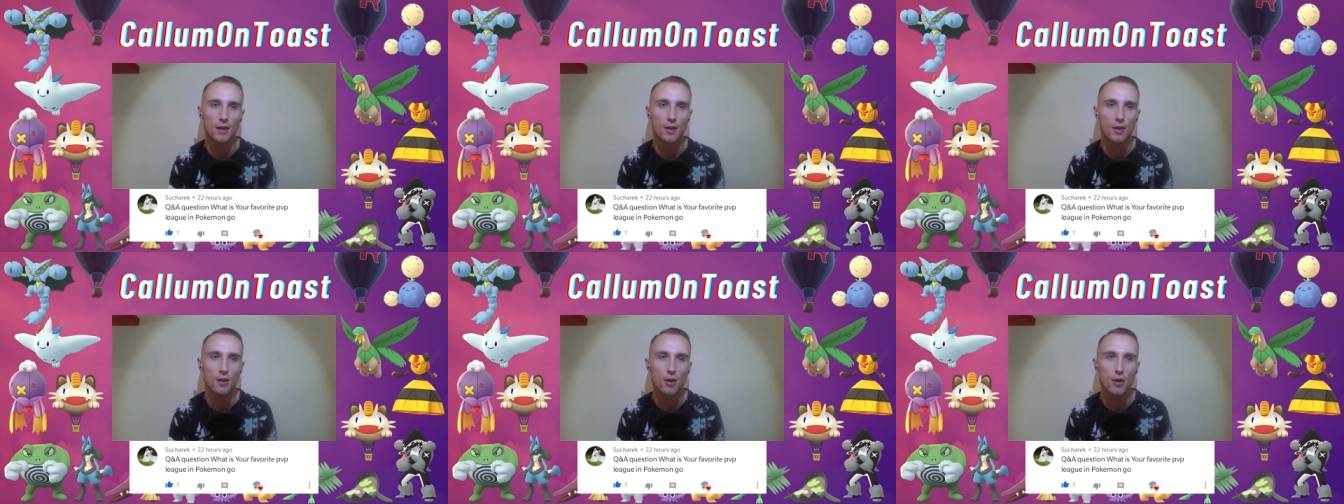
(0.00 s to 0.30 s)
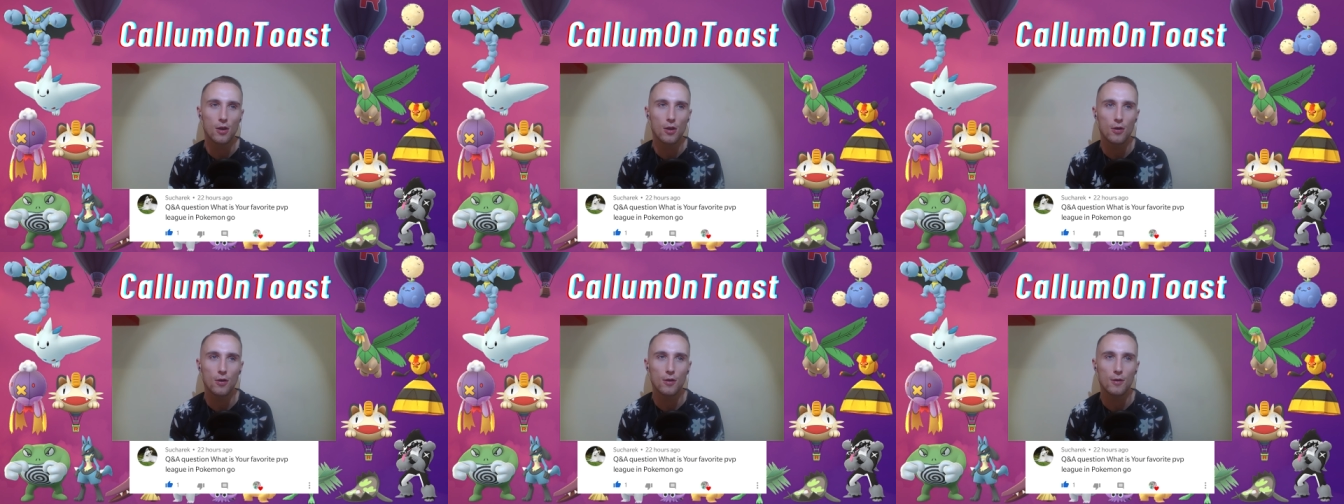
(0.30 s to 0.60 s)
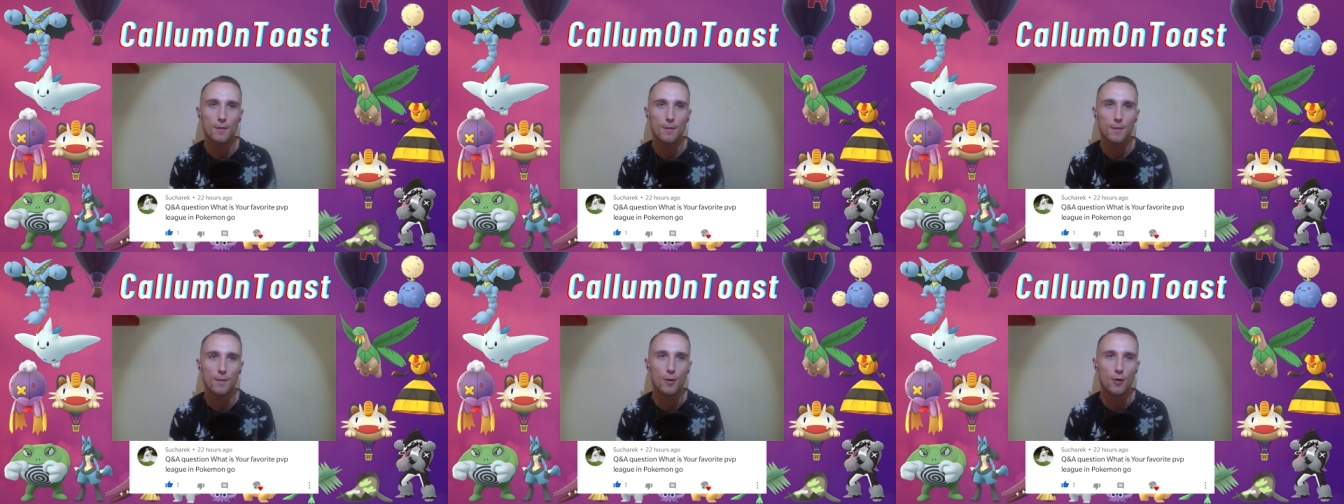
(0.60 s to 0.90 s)
a
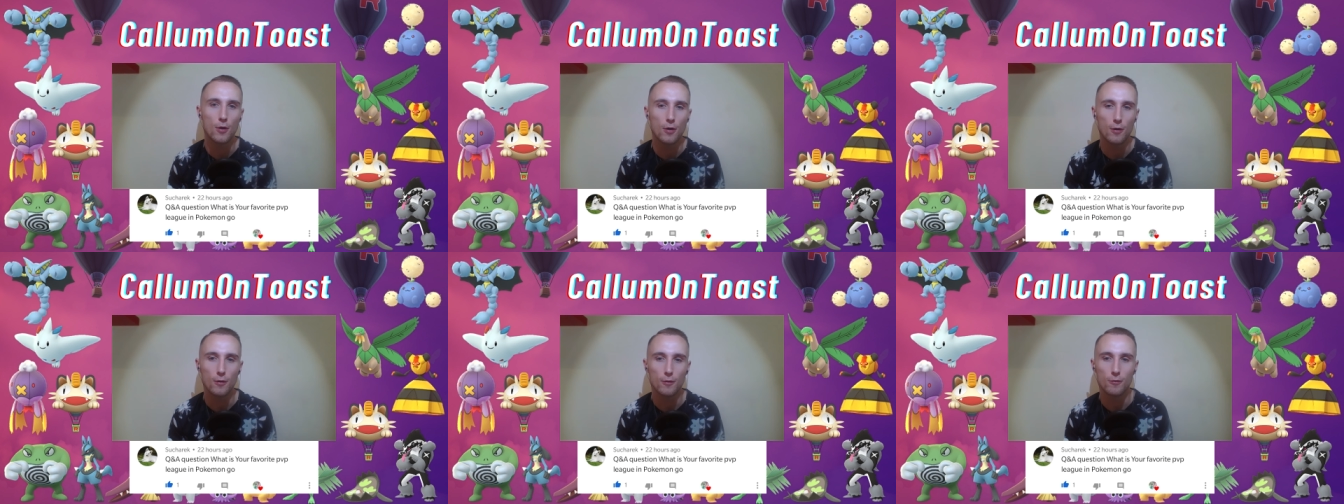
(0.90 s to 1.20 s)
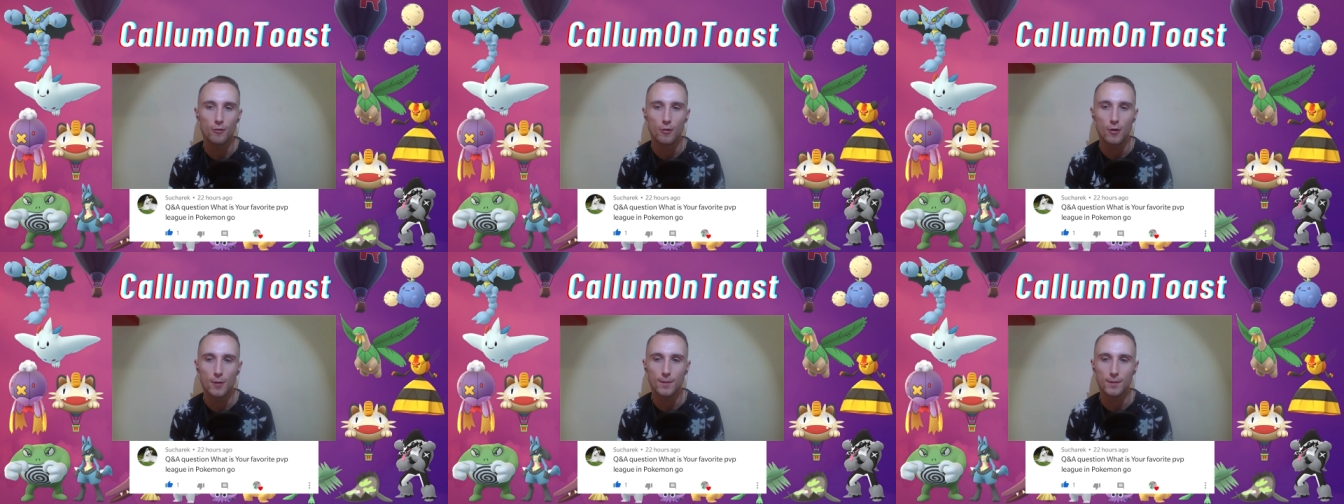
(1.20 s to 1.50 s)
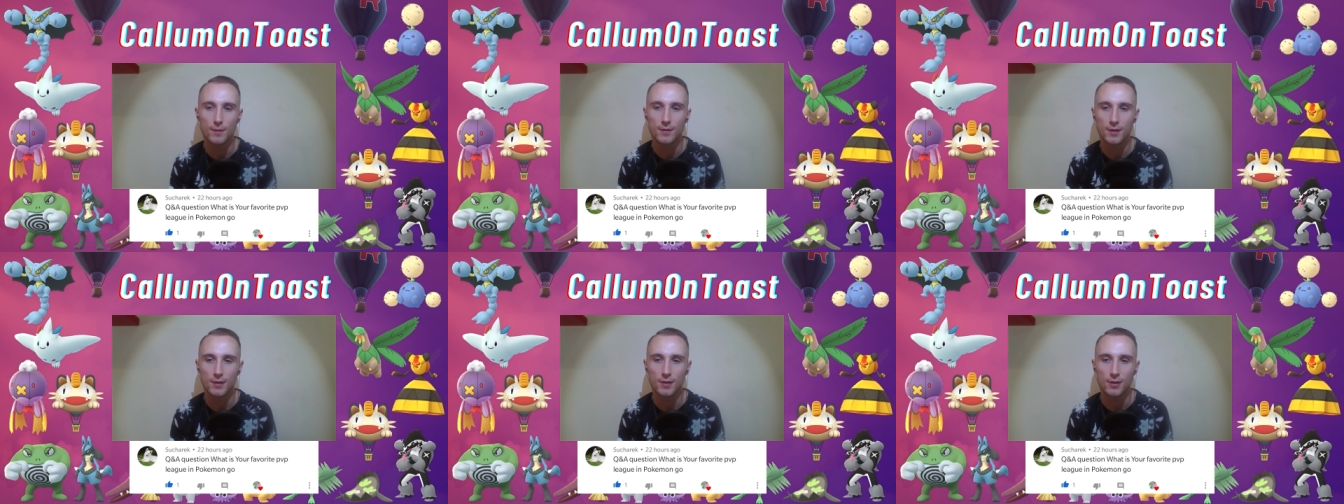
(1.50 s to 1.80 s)
lot more
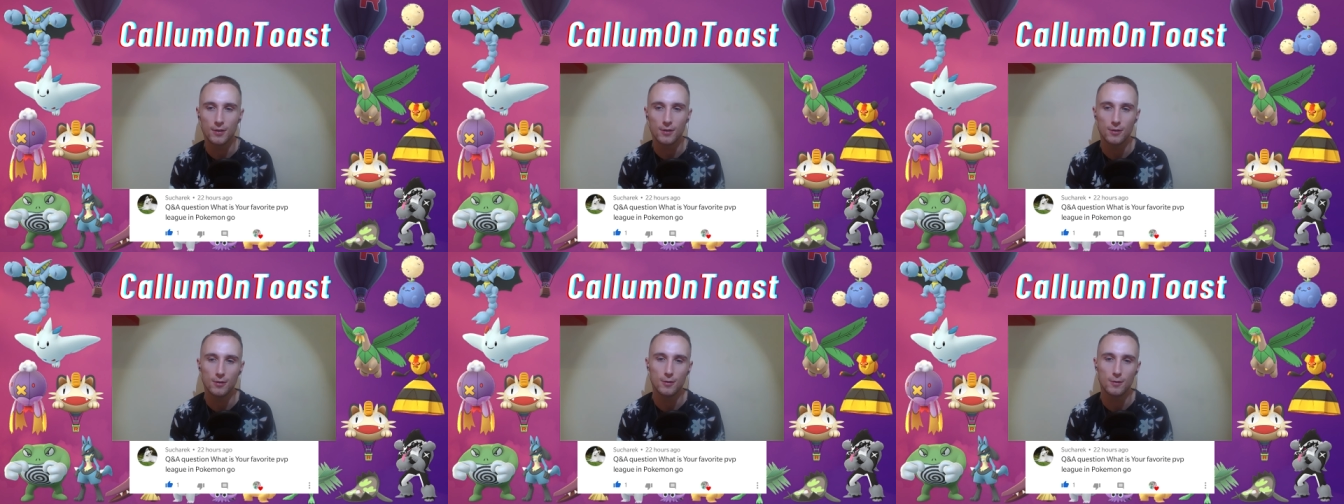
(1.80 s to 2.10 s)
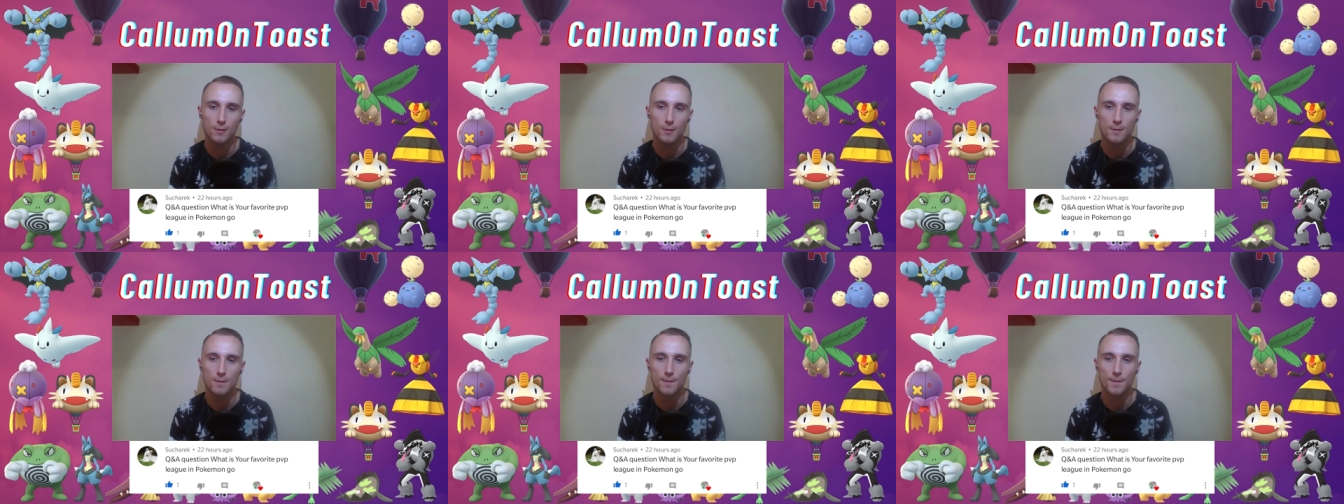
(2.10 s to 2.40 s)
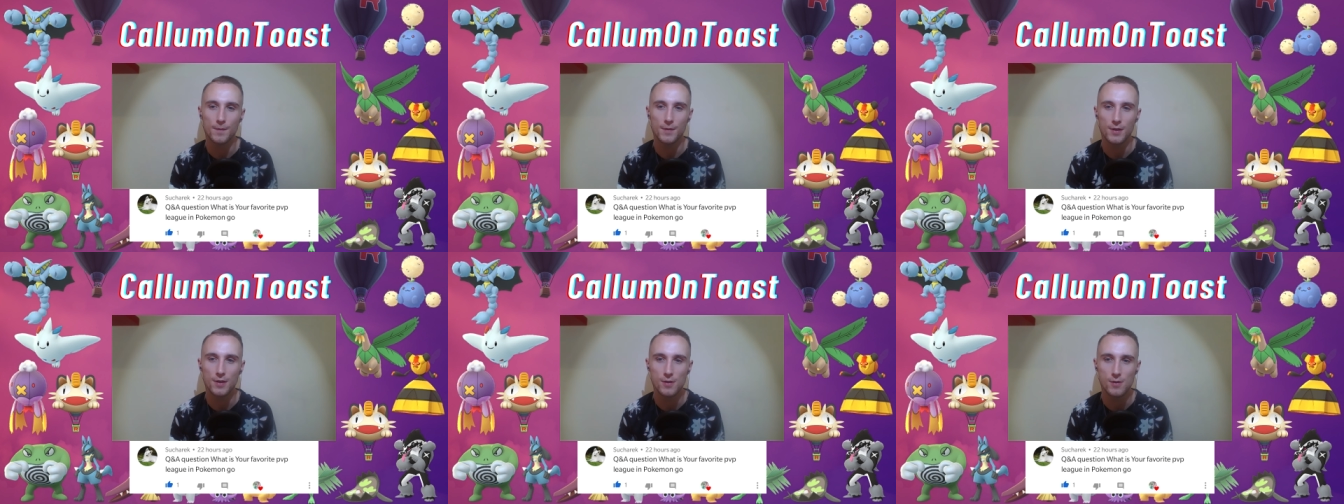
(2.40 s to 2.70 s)
room to
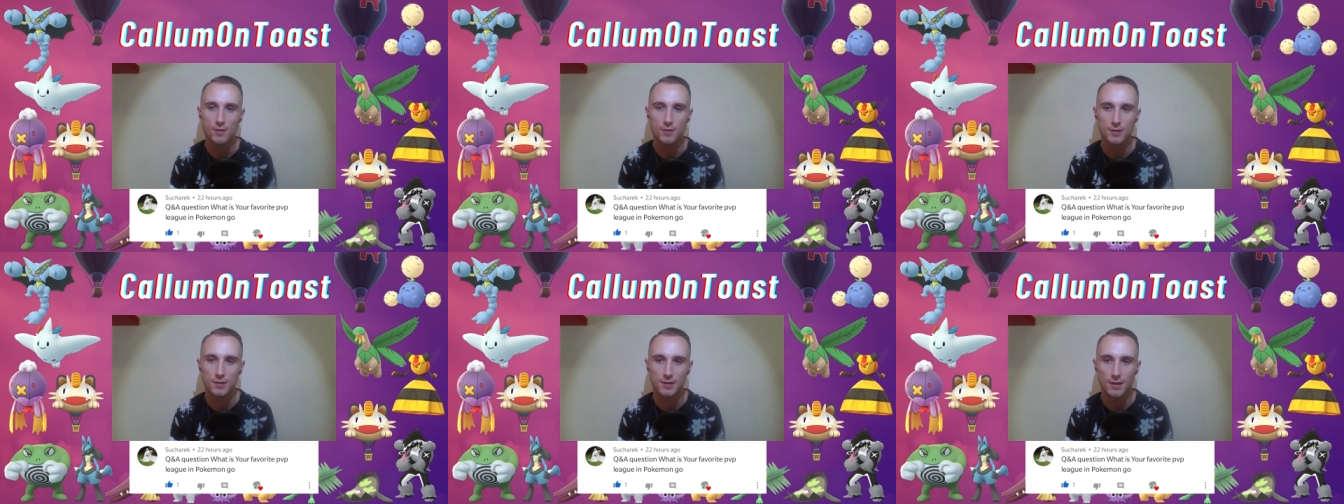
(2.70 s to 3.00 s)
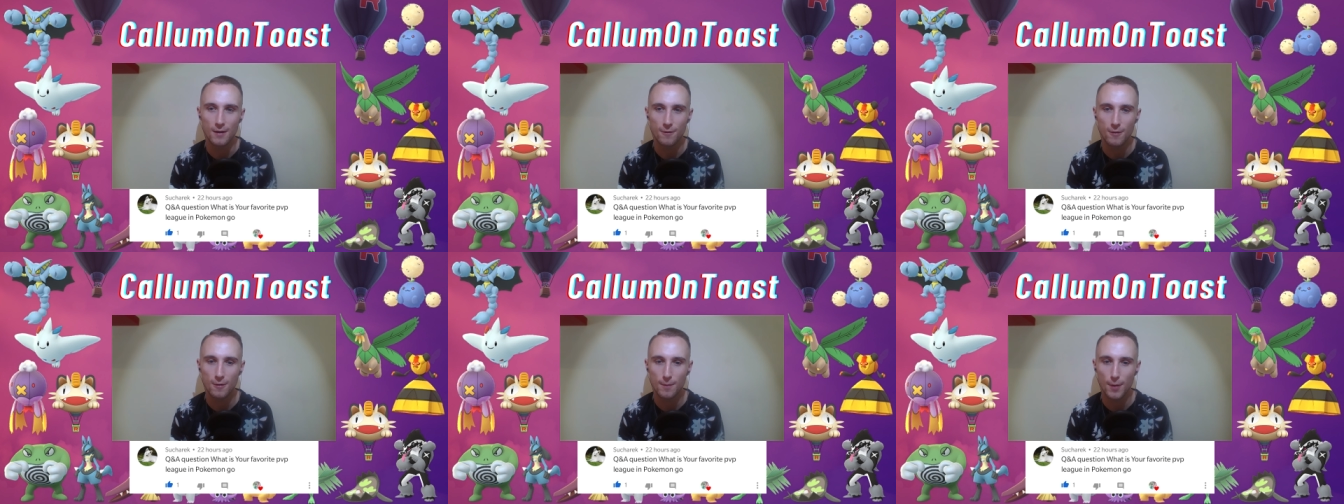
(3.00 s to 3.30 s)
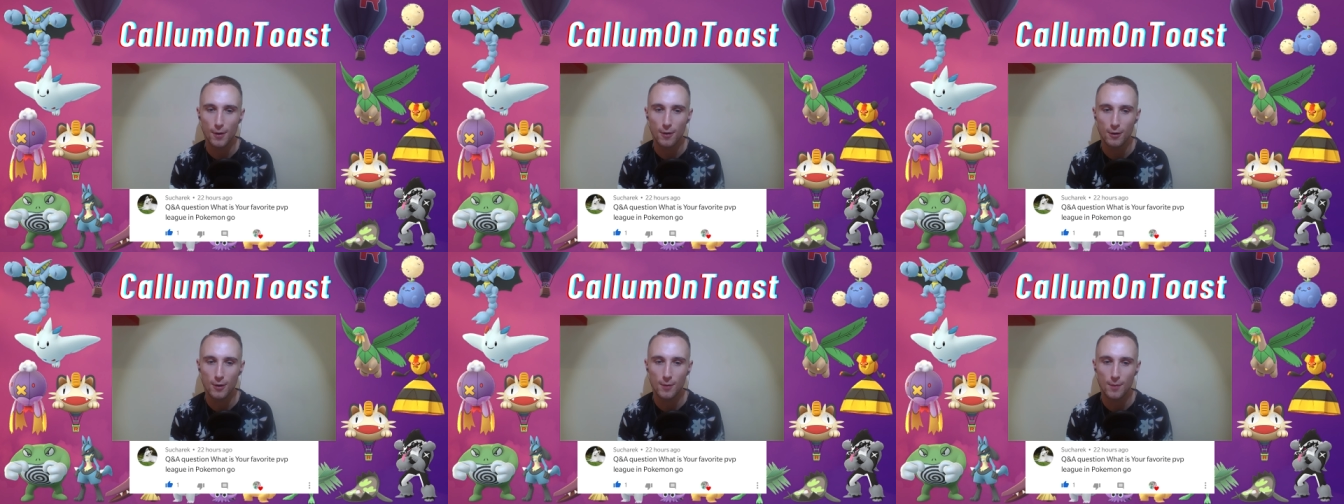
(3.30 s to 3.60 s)
use
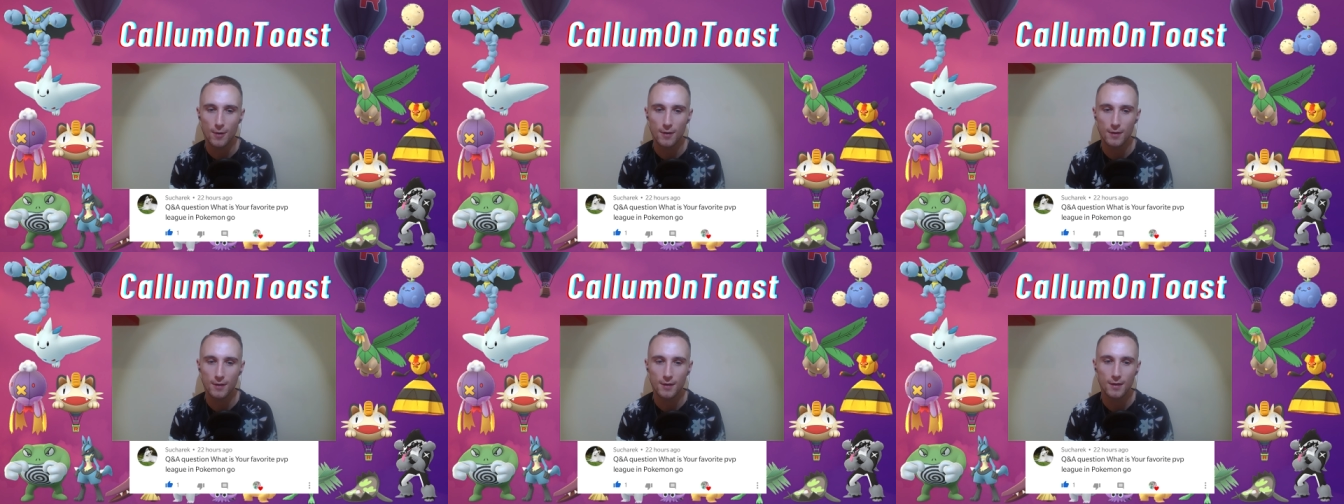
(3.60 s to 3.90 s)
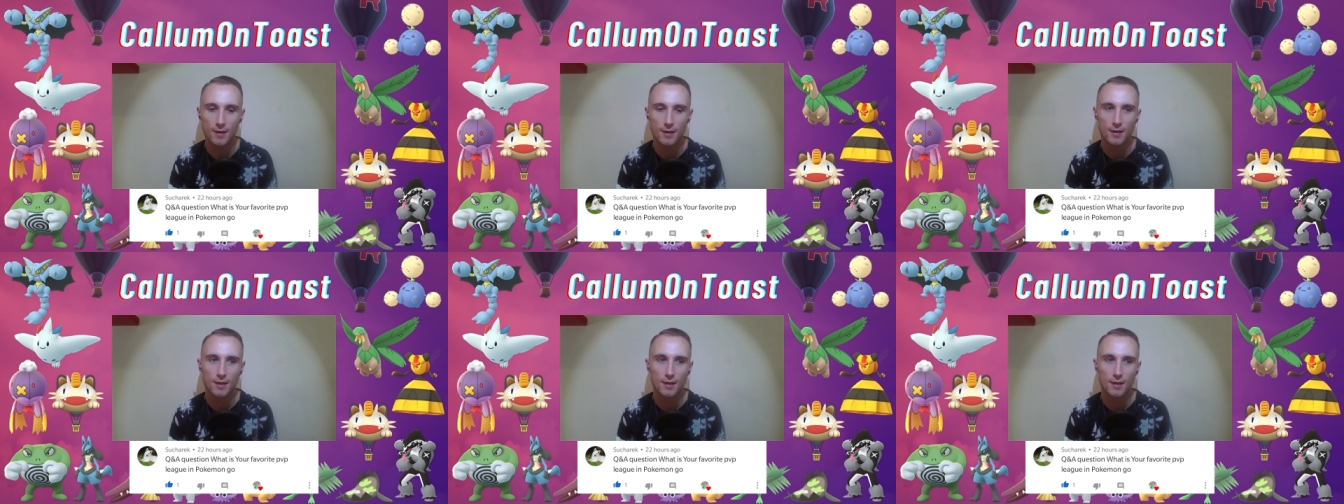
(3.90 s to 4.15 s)
different Pokemon.